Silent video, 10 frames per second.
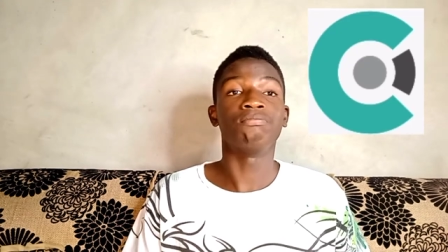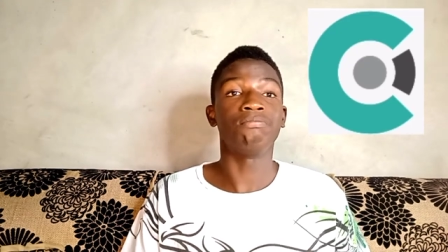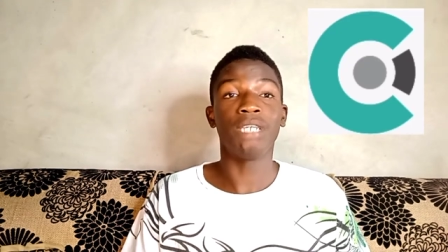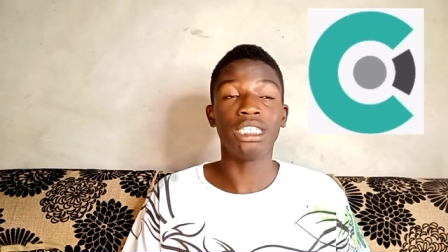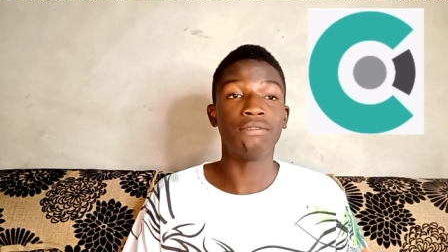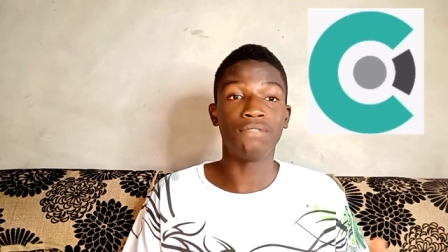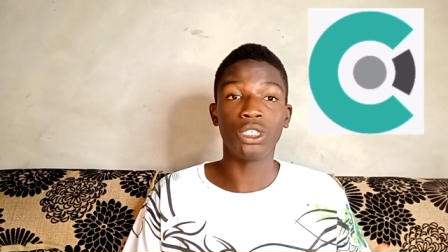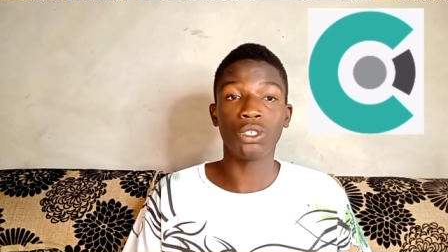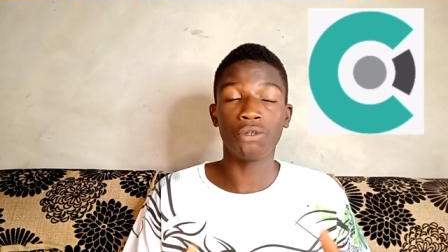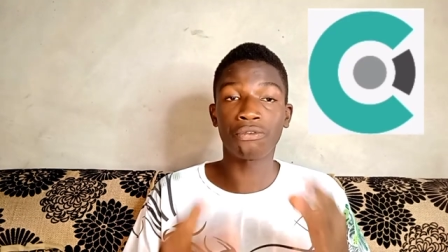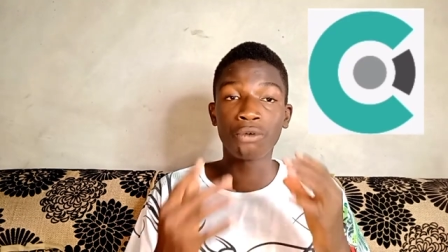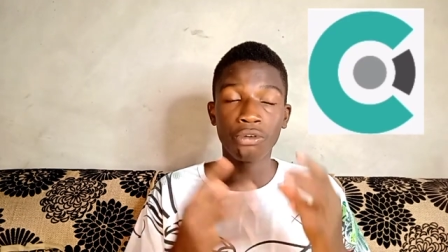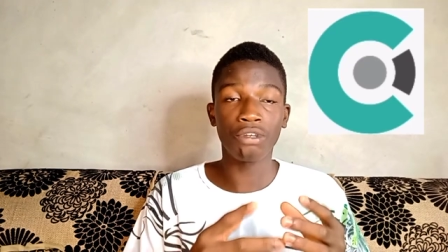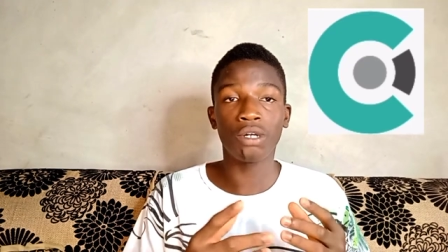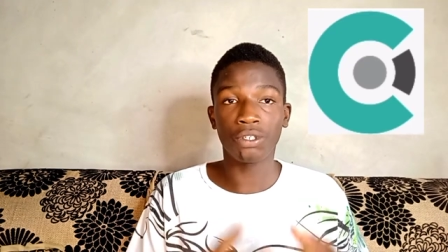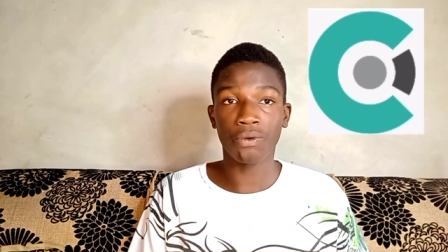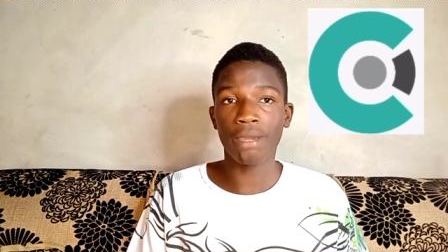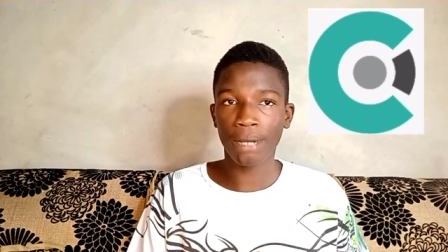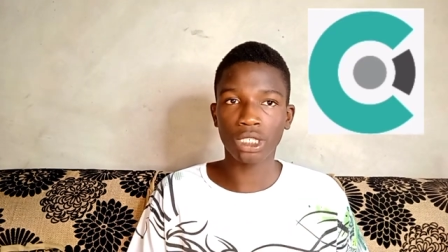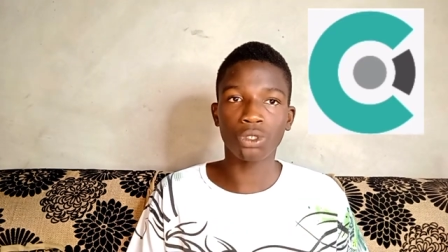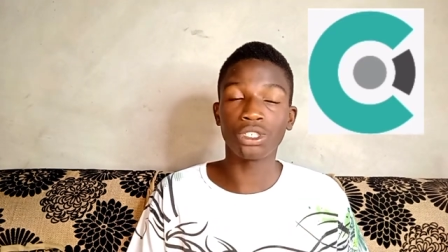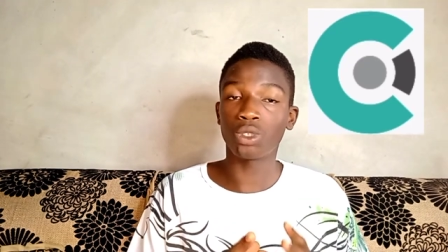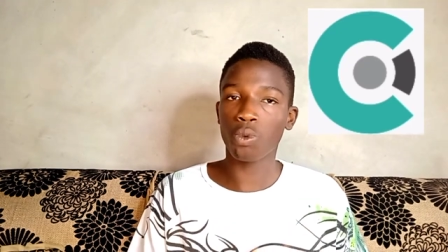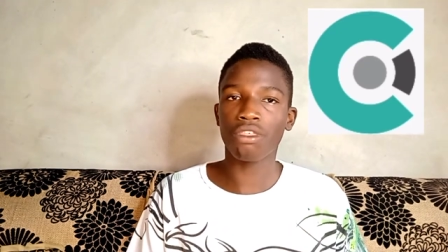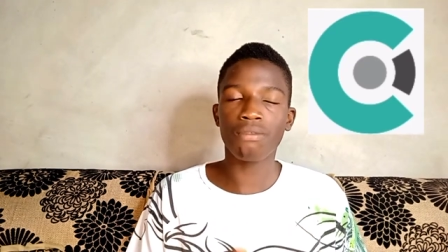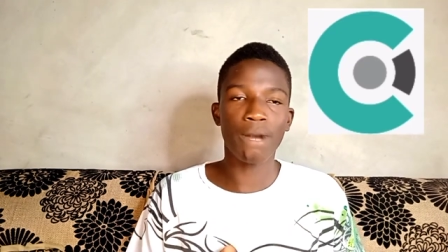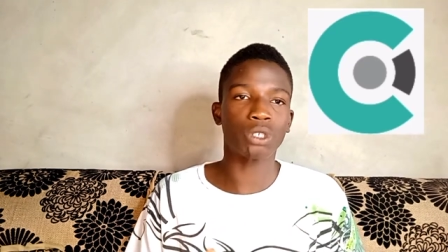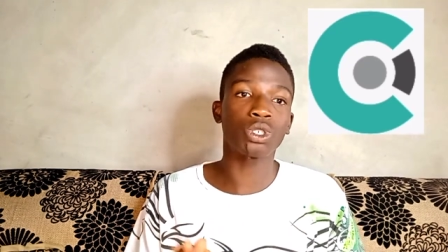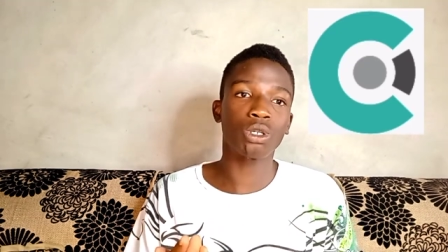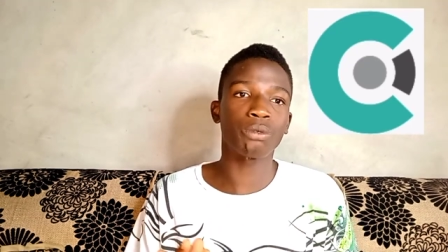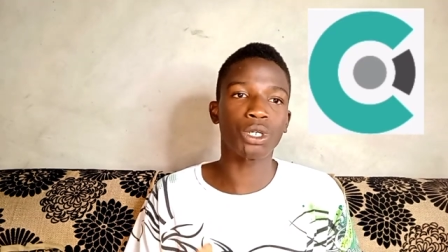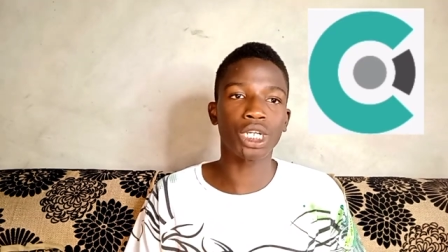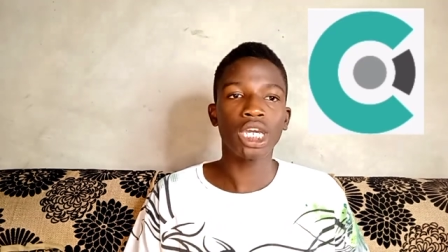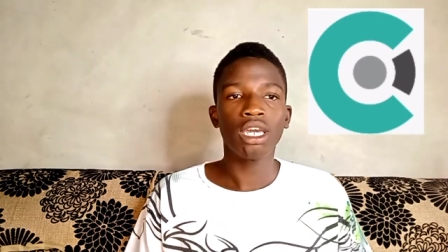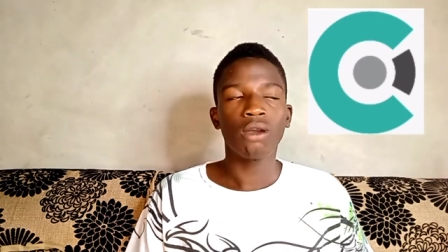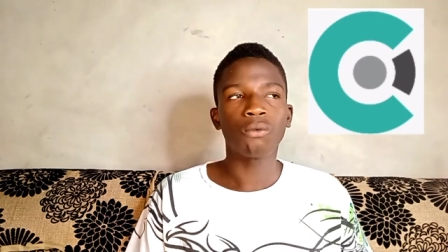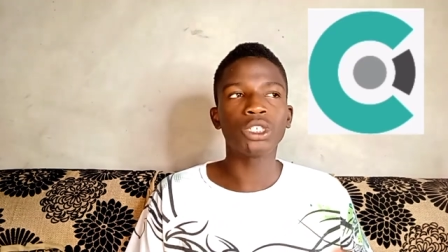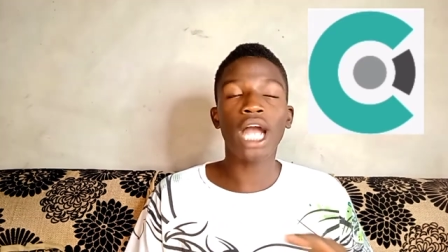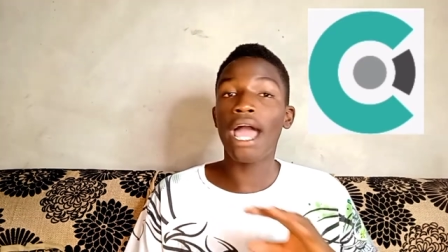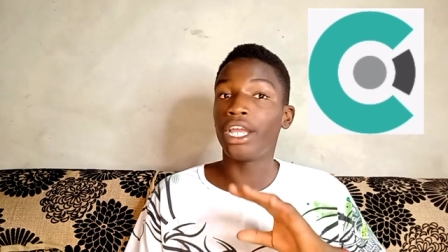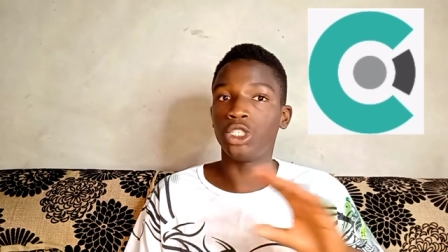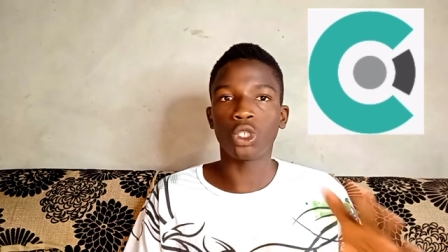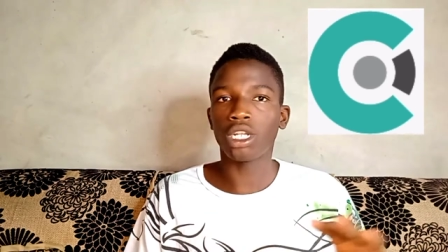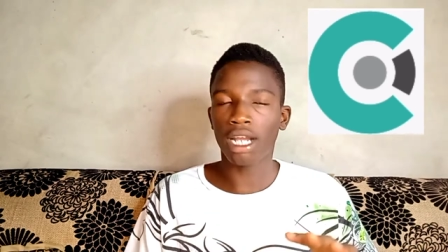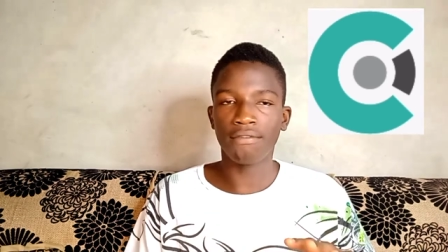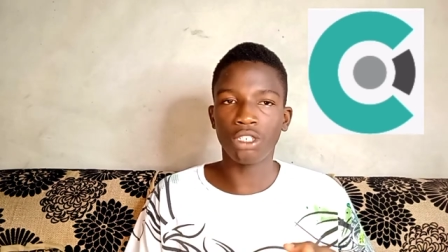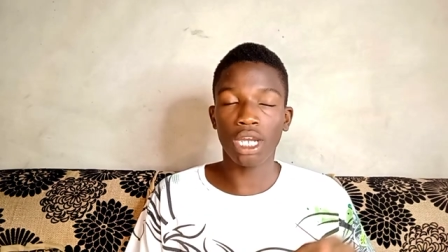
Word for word: made a video, a full review of the Ray-Ban stories with Mark Zuckerberg which I enjoyed that video.